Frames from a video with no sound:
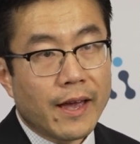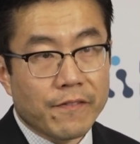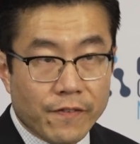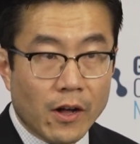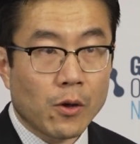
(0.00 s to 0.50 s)

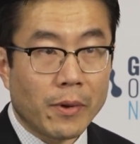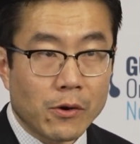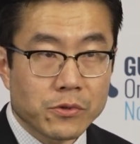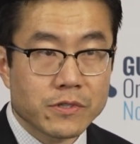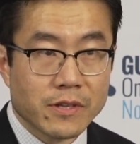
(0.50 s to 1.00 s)
followed by
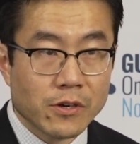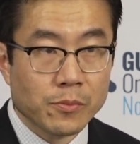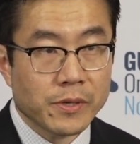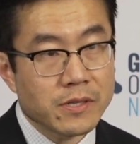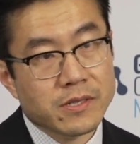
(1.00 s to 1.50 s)
which
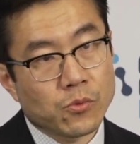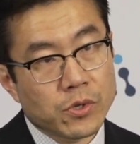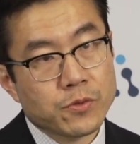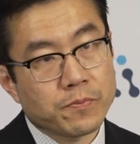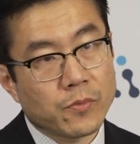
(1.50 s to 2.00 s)
therapies and
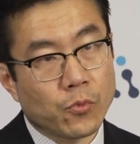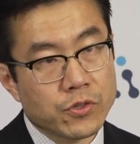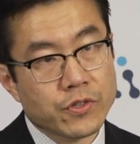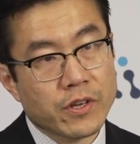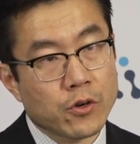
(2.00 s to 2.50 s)
which,
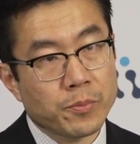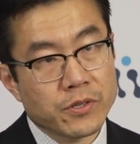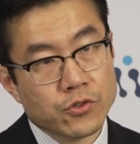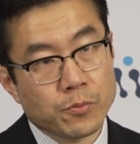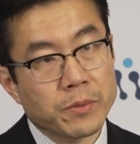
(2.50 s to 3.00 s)
which
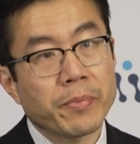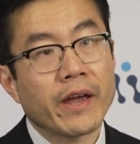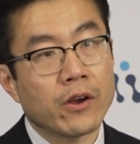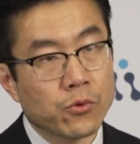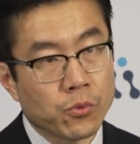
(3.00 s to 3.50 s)
therapies should be
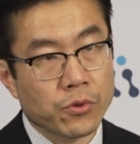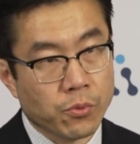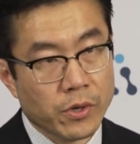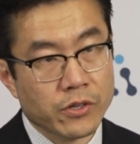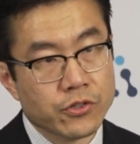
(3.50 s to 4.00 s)
paired with
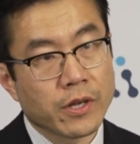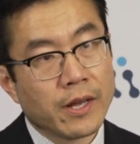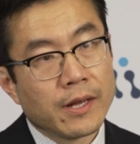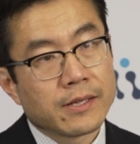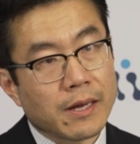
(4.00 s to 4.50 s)
which
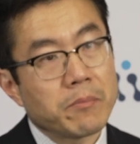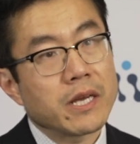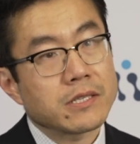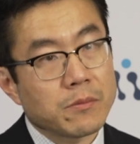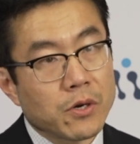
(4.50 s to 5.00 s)
that
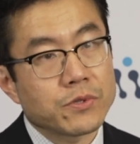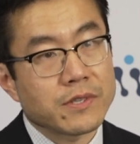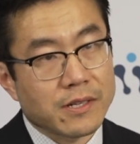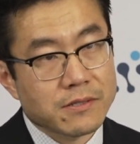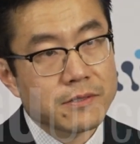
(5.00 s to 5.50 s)
makes the most
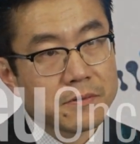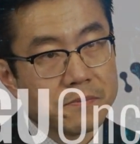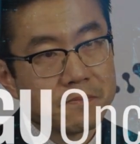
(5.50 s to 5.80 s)
sense.